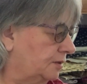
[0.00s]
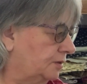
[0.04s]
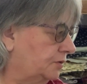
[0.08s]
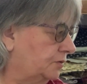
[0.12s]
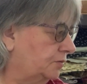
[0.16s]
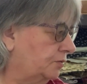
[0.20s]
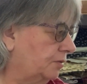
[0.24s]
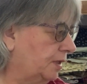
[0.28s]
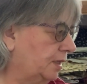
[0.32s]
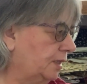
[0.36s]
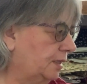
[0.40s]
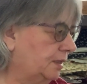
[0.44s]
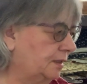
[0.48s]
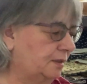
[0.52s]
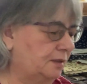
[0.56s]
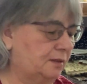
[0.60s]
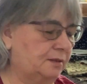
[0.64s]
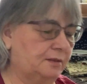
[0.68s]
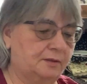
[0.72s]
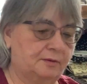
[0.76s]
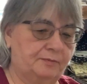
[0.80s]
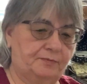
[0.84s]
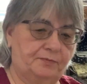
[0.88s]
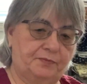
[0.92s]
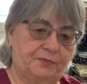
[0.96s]
thread
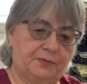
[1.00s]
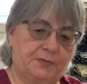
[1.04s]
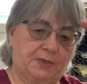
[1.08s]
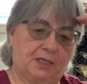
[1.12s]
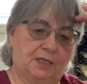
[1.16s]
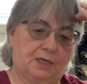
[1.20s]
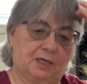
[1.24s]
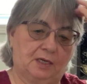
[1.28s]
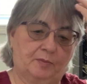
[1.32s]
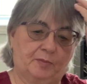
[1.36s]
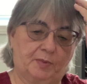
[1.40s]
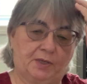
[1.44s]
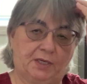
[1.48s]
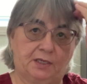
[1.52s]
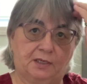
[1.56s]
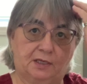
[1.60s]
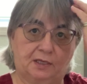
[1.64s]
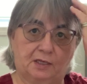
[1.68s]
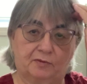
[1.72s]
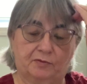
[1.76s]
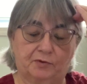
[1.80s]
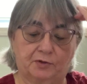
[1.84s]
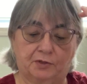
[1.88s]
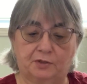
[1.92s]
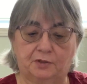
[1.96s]
that I might
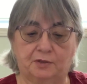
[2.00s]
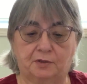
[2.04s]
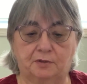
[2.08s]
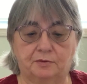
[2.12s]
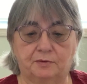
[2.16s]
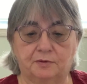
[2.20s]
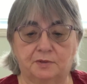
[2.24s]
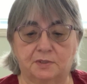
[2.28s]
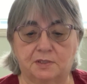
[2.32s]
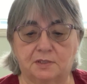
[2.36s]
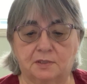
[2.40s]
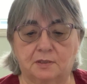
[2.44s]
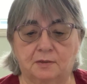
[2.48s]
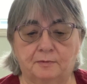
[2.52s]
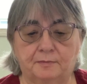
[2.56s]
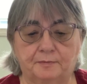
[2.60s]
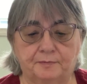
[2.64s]
never use.